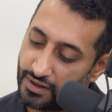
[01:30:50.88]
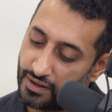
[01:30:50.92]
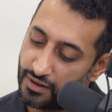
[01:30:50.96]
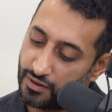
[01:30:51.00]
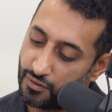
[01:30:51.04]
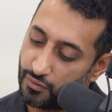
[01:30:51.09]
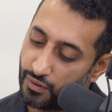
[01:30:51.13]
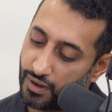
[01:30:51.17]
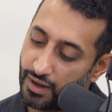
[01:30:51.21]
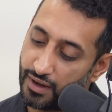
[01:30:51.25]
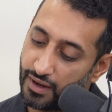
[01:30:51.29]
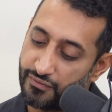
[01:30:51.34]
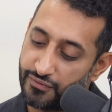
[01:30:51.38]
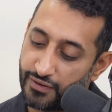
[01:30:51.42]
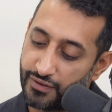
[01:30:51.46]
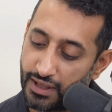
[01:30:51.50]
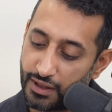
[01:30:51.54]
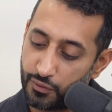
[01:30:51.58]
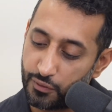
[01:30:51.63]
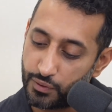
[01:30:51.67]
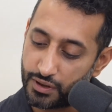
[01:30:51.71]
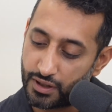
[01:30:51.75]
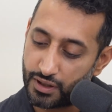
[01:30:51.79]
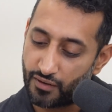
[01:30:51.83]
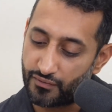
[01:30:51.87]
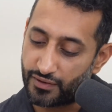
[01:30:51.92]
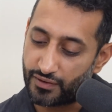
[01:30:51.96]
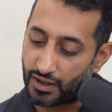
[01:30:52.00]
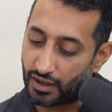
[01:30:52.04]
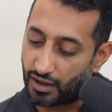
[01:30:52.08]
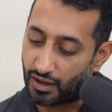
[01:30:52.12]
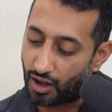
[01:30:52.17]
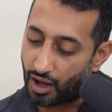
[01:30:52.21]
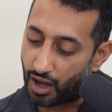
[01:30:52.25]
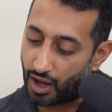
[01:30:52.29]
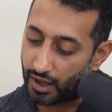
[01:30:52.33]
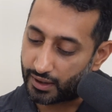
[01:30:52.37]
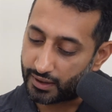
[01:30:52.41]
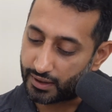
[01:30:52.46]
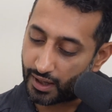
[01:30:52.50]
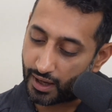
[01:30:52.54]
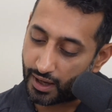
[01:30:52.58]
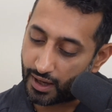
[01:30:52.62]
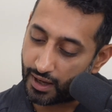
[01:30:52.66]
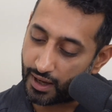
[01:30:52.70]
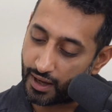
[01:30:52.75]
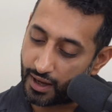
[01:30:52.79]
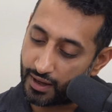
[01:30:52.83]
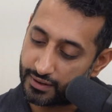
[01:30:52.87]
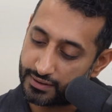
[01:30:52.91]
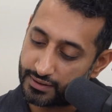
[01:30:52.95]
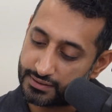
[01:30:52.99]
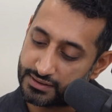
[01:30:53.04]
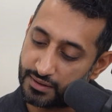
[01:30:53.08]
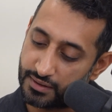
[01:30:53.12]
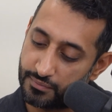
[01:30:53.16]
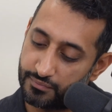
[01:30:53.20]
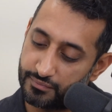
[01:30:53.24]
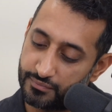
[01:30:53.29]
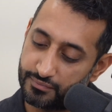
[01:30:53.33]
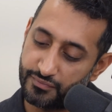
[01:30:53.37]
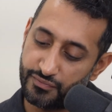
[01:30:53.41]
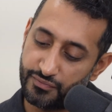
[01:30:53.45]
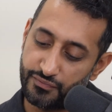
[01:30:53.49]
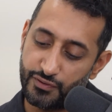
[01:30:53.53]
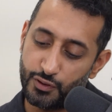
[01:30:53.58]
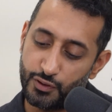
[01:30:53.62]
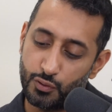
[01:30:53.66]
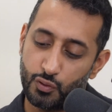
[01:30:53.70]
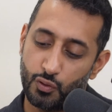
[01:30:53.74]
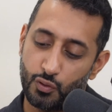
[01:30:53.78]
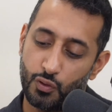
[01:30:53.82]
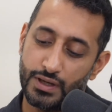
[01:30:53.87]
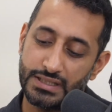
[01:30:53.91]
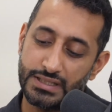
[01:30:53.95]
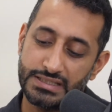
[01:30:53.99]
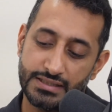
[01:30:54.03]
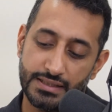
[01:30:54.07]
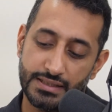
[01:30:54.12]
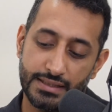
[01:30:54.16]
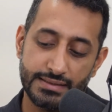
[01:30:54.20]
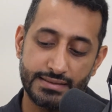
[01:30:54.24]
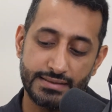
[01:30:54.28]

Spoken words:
Well, I feel like we covered a lot. Some few questions.